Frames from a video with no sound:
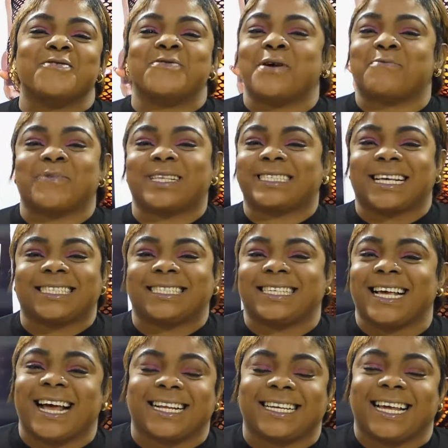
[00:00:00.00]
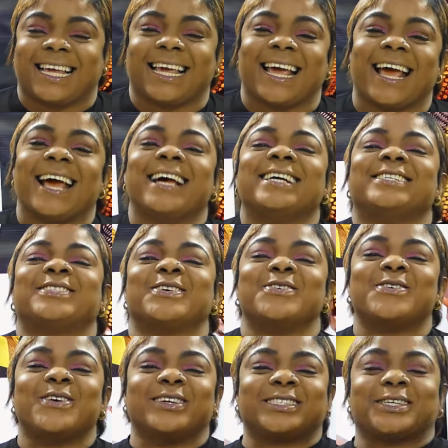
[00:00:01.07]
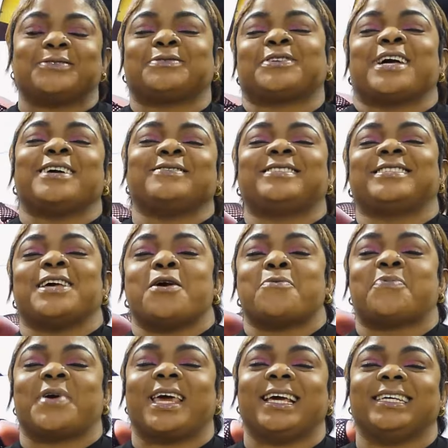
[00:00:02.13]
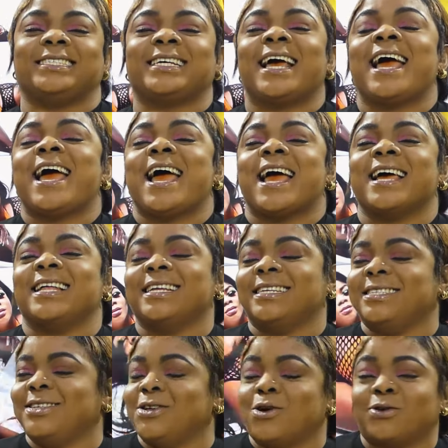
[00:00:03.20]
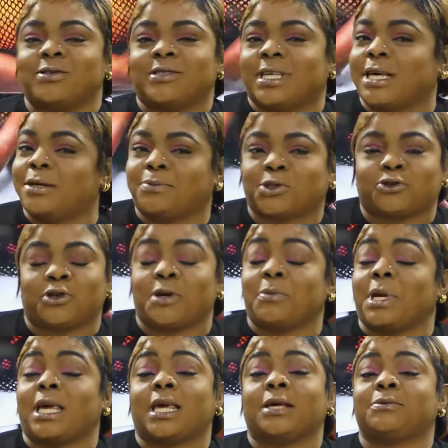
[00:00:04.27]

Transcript: Rapping Sexy Yad KK. So go subscribe to her page. And you know, keep streaming.